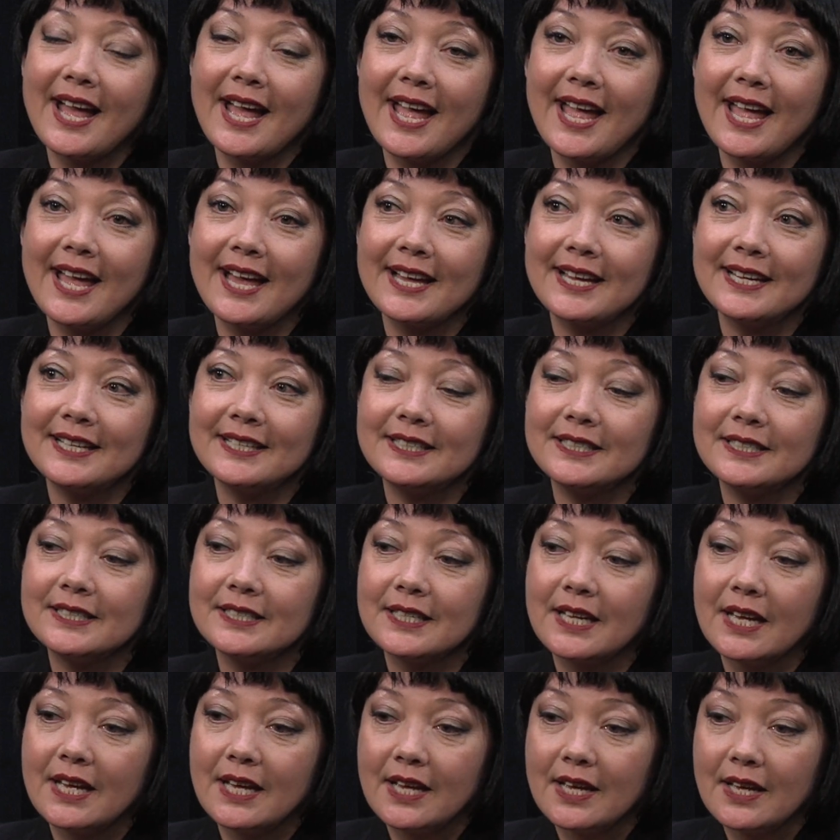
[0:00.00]

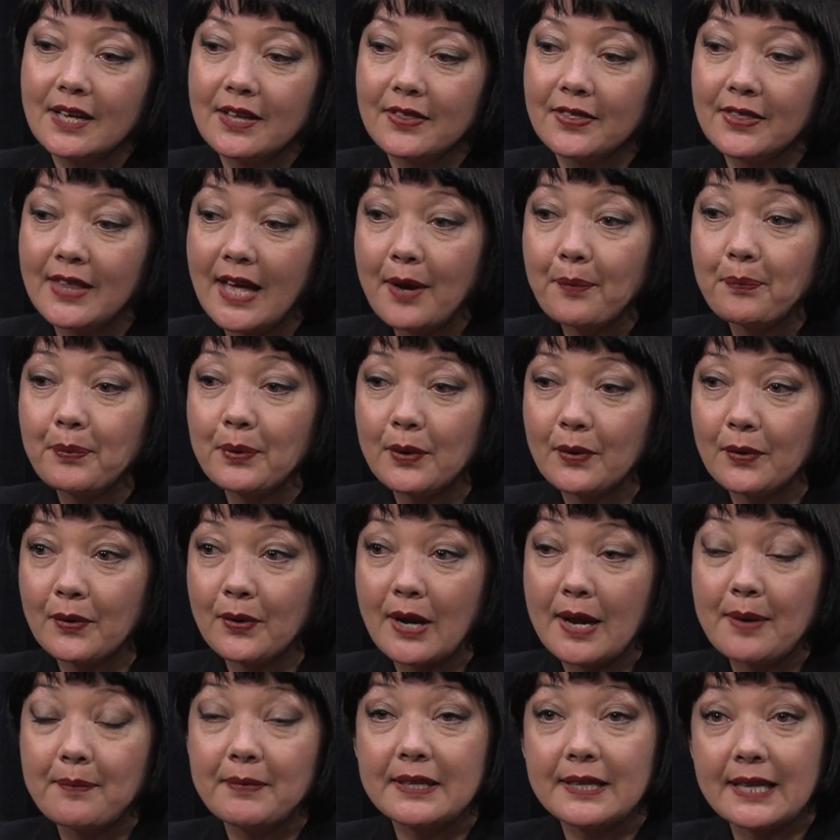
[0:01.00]
And that
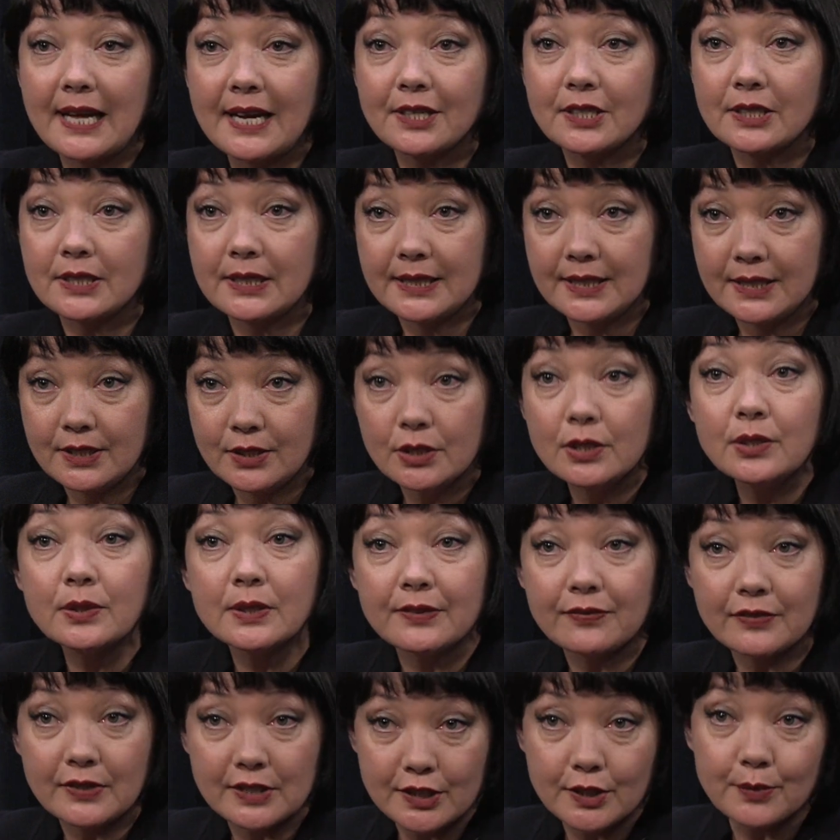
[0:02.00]
program is actually two
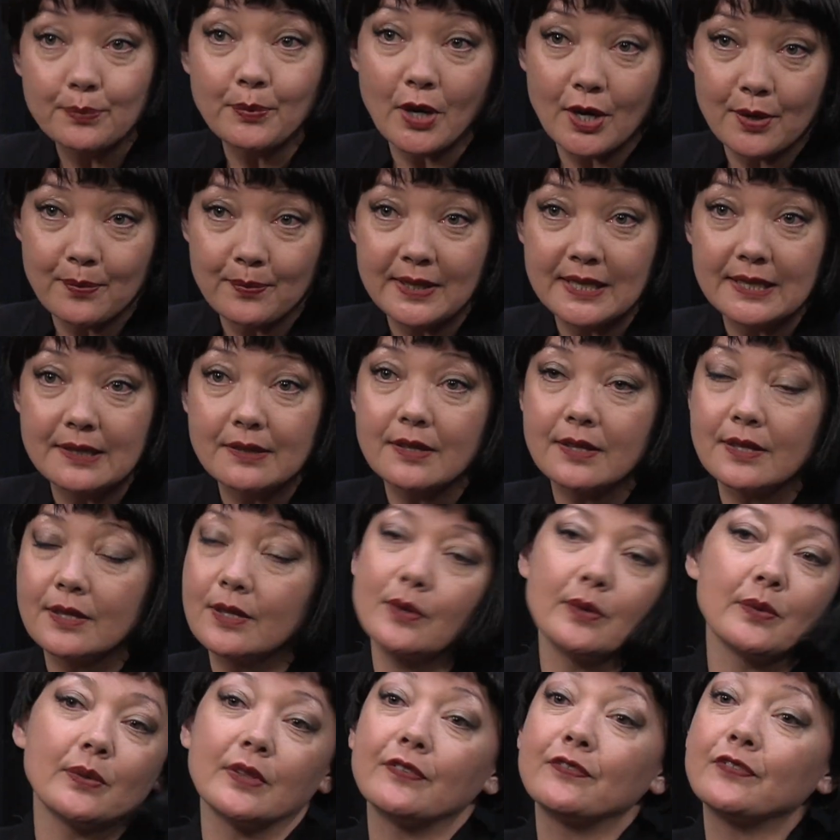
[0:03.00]
different departments.
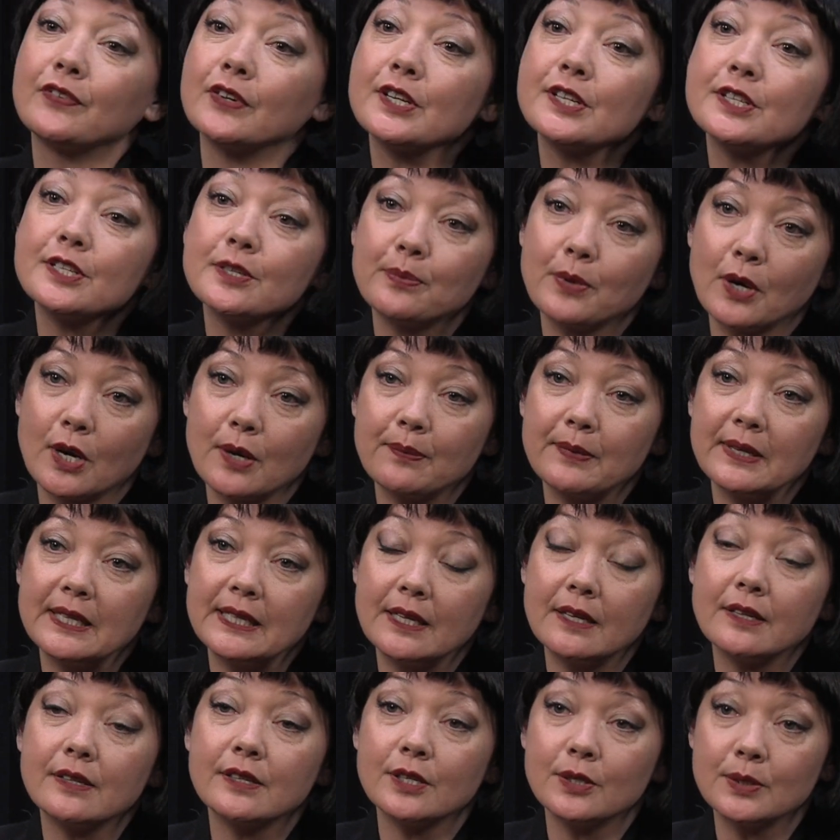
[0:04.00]
So the first department
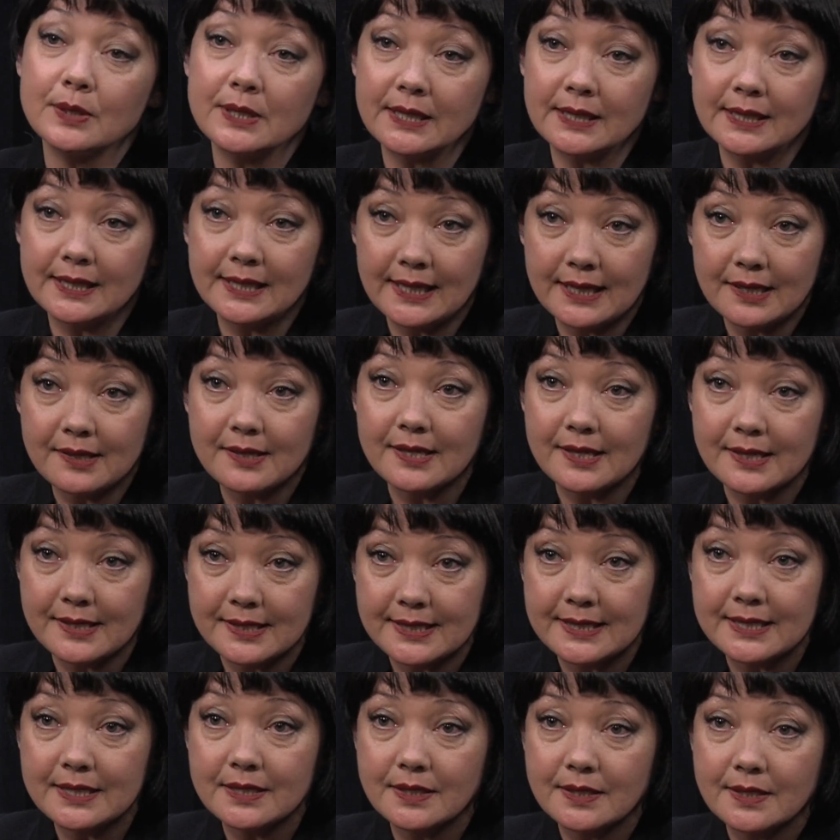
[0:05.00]
is utility
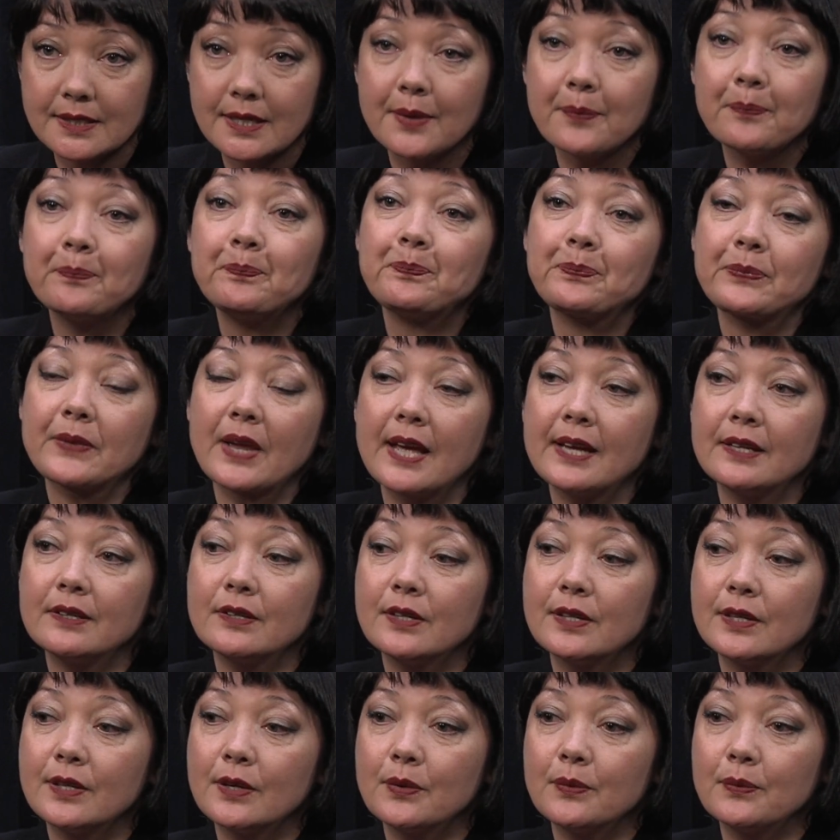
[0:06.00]
assistance, and
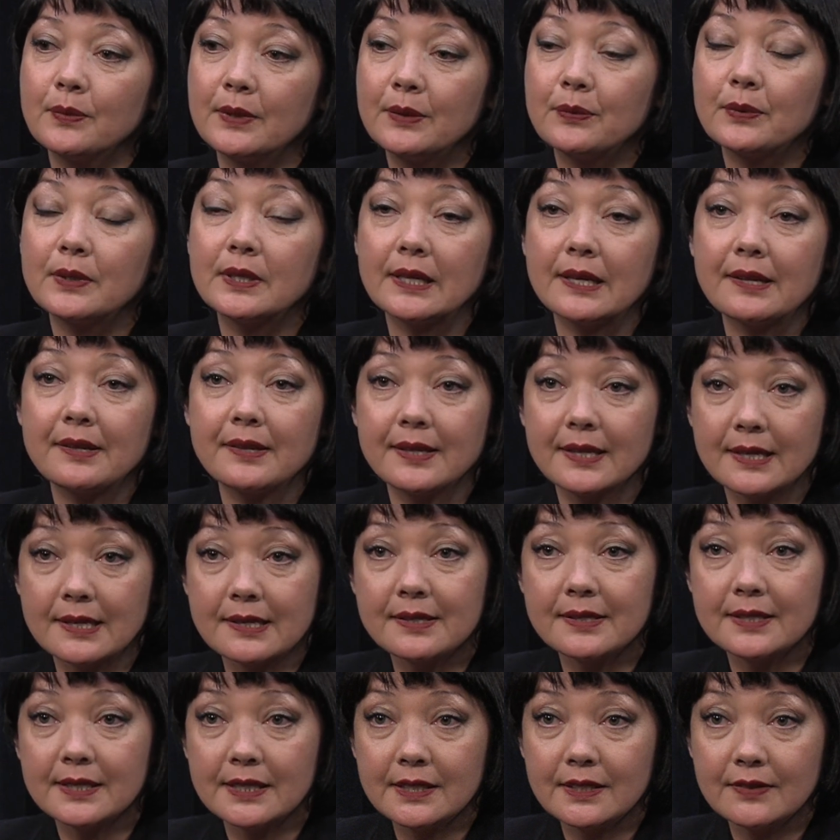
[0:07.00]
so we will
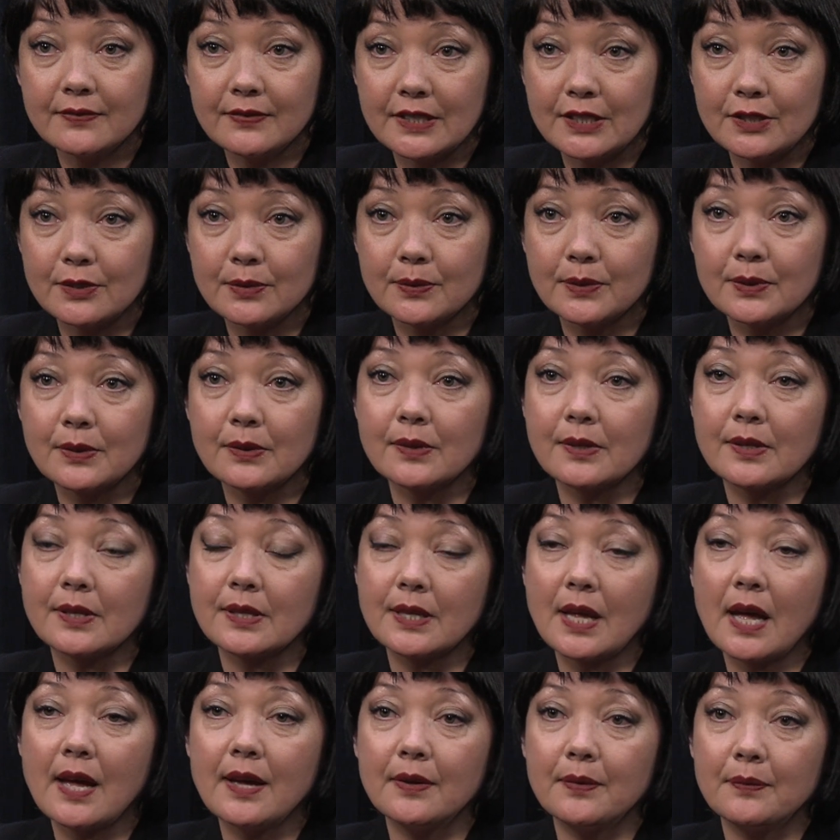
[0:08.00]
assist
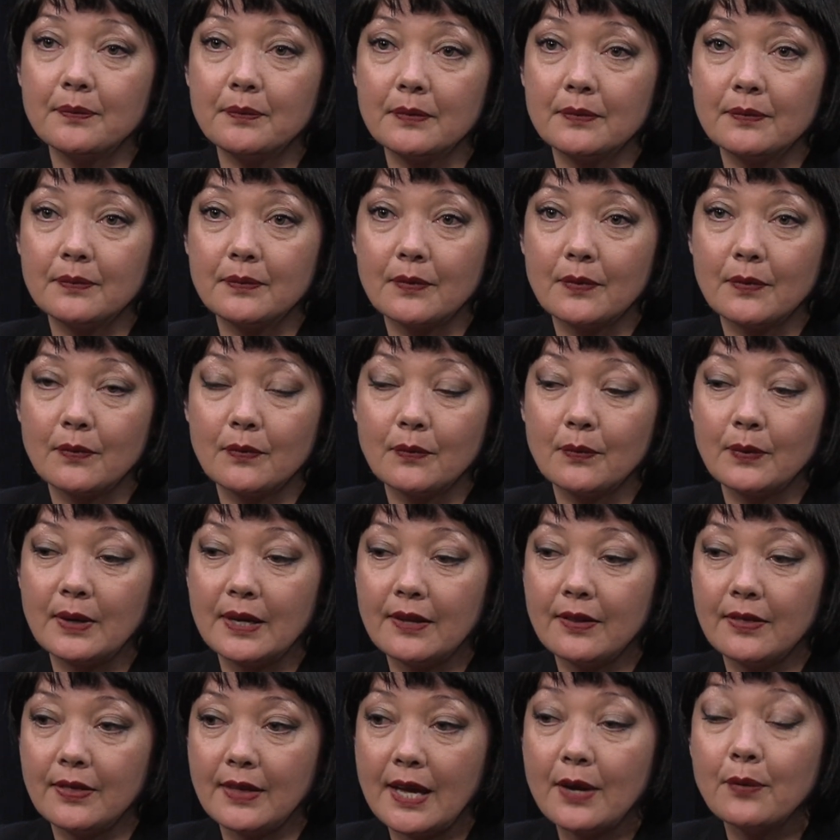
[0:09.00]
individuals
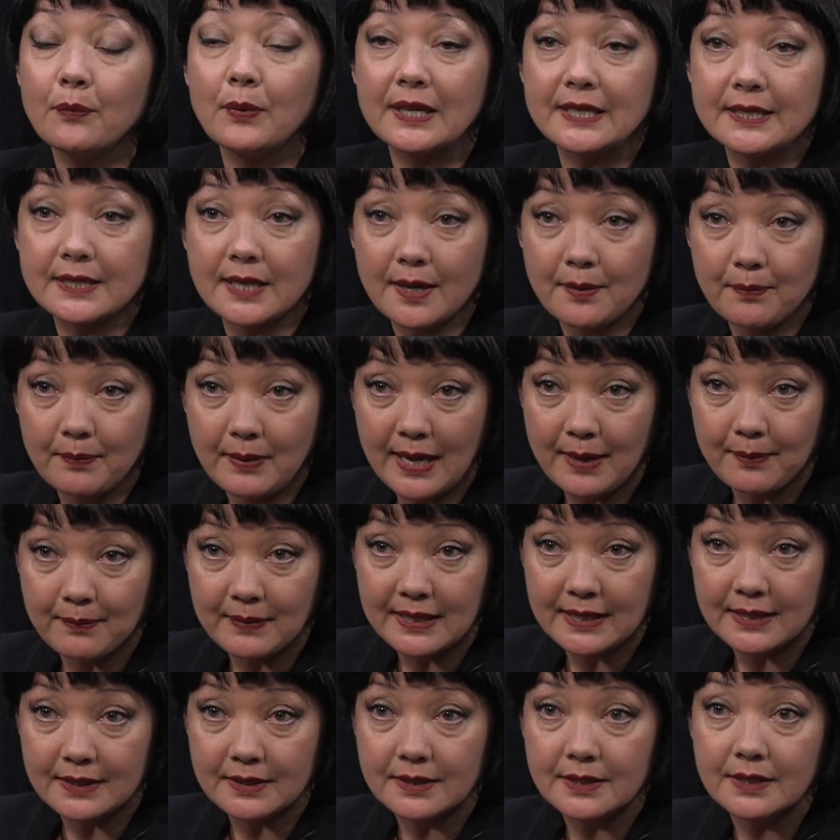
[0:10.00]
with a one-time
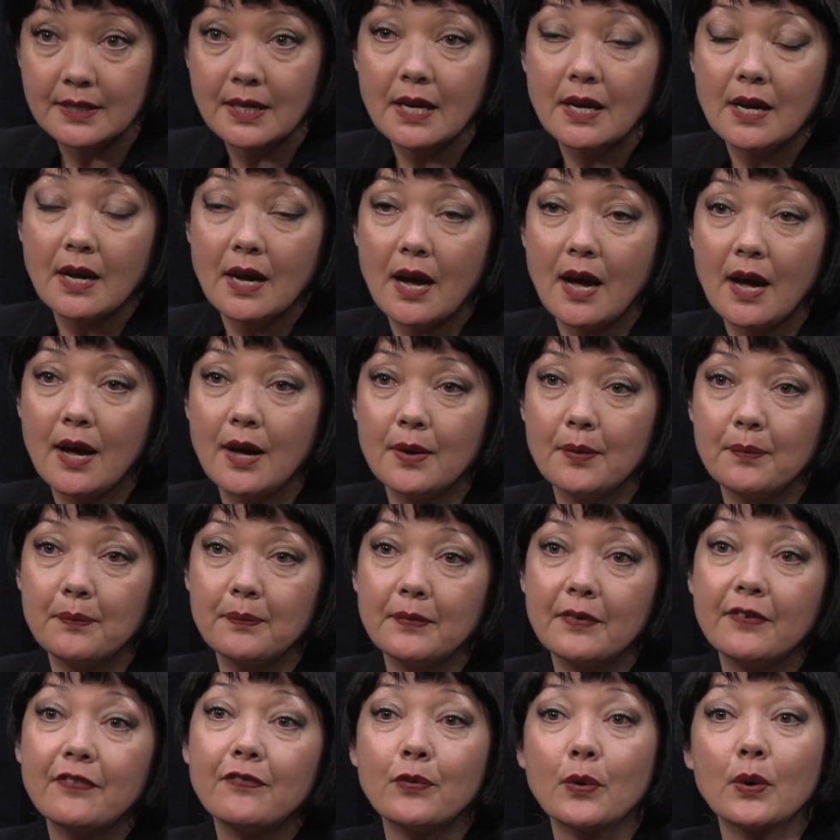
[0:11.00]
payment
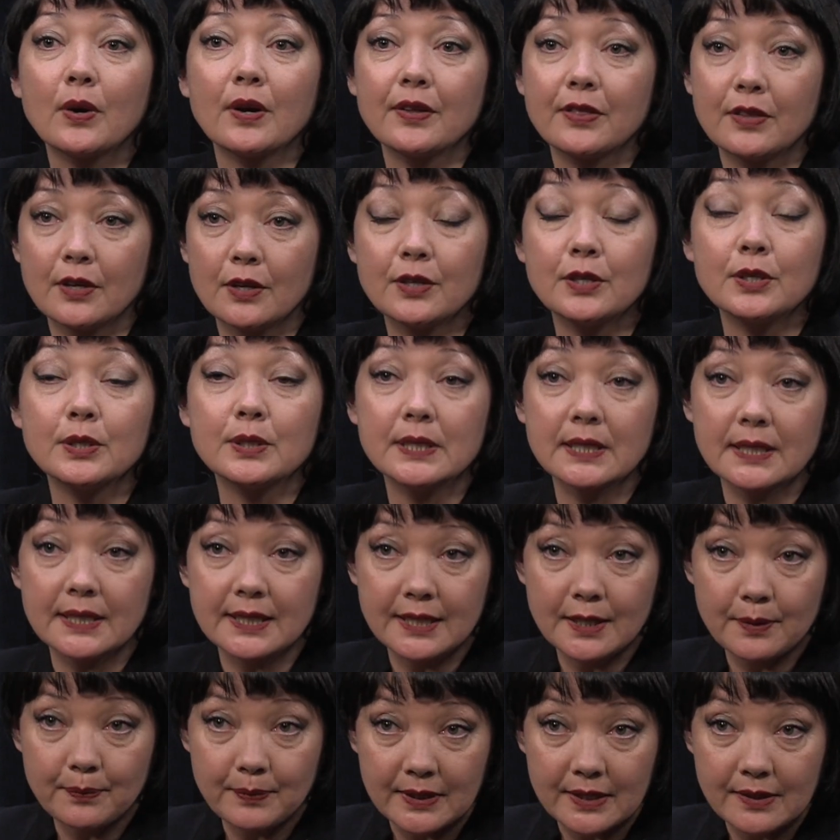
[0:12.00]
for their
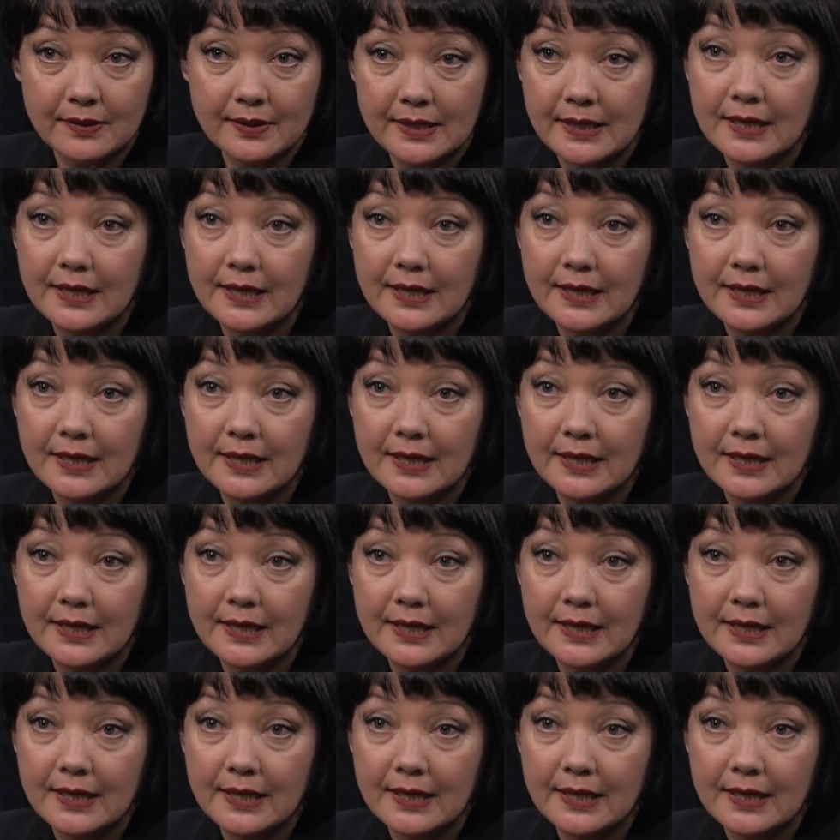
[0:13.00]
utility bills,